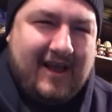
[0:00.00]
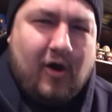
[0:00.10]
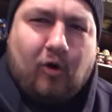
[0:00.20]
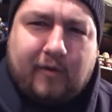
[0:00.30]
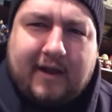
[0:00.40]

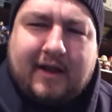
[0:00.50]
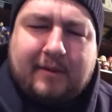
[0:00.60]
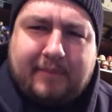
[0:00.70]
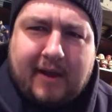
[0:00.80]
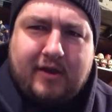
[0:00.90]
Holding on to
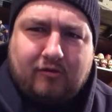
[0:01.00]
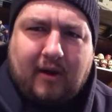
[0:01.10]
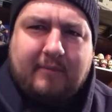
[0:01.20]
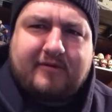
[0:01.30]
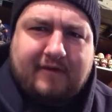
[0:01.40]
petty
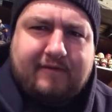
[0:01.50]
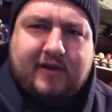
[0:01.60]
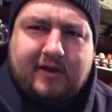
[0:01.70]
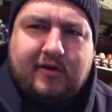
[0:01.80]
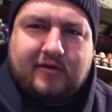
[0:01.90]
gripes
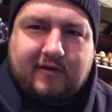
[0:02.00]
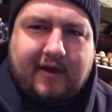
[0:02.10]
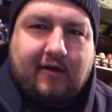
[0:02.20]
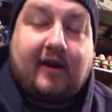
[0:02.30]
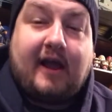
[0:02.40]
15 years
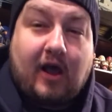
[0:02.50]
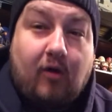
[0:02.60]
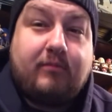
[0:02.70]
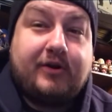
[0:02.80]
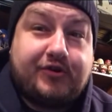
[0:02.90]
later, how
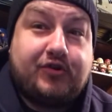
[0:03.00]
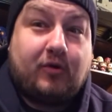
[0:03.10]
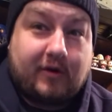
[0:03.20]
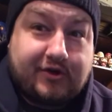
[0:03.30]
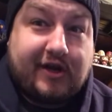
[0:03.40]

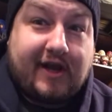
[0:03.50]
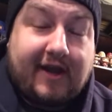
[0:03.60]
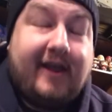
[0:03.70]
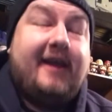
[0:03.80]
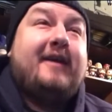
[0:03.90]
mature,
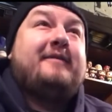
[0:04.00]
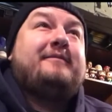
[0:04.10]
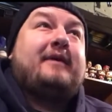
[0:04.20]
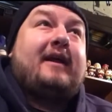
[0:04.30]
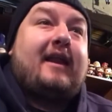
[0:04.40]
John.
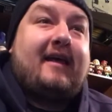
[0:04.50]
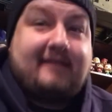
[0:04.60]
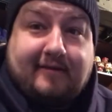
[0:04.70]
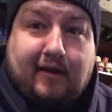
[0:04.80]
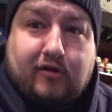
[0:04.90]
But, and as
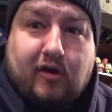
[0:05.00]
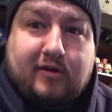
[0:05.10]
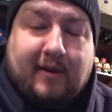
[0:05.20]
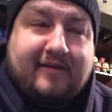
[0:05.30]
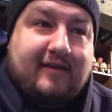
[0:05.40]
I talk
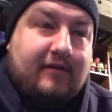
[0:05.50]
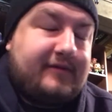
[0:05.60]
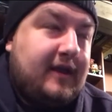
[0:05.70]
to myself,